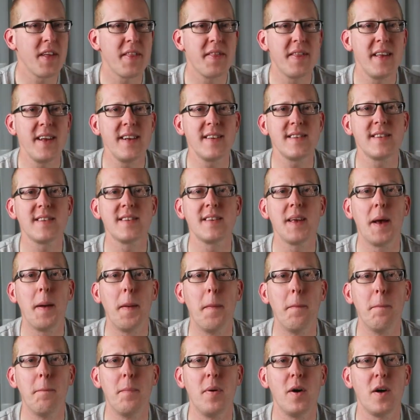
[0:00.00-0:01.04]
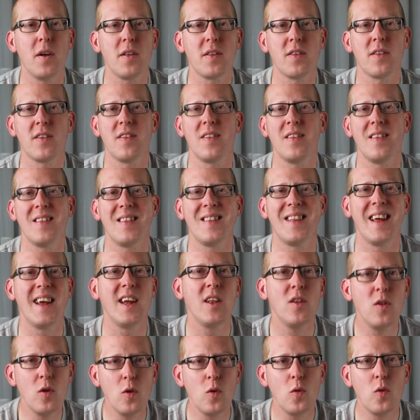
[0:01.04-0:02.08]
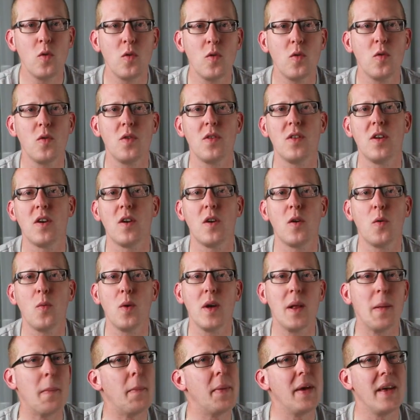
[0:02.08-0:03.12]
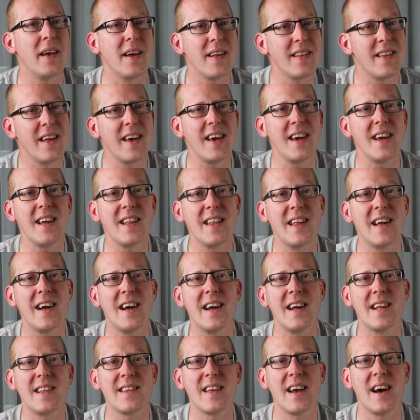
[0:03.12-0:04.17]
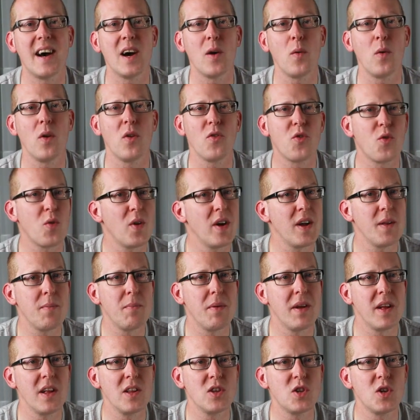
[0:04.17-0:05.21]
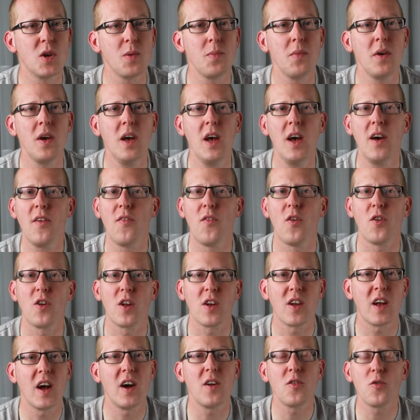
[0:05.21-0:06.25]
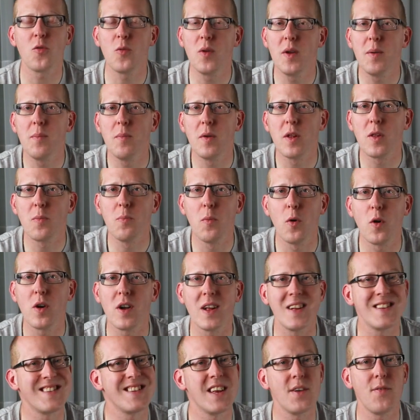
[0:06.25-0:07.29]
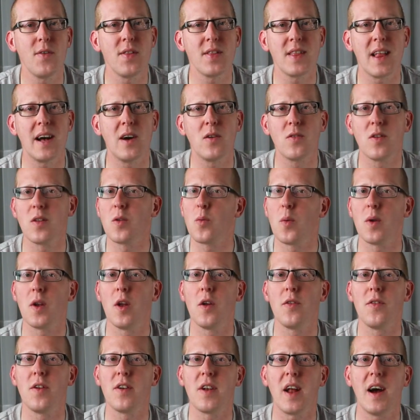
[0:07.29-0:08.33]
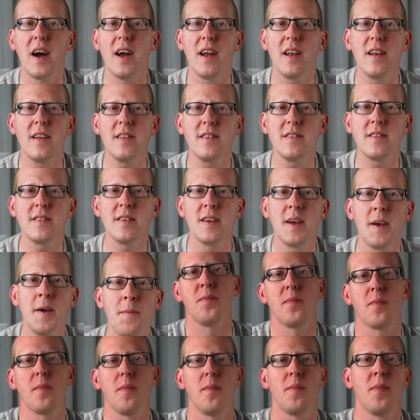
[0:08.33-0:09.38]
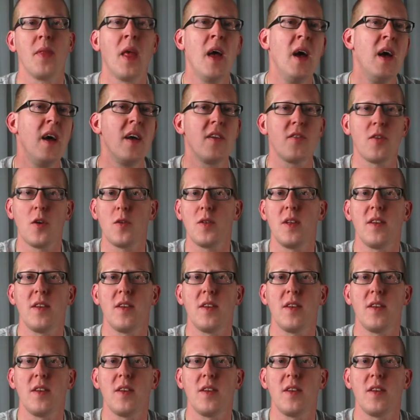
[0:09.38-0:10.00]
at this, but they knew there will be a day that I will trade Belgium for the country with more than 7,100 islands. So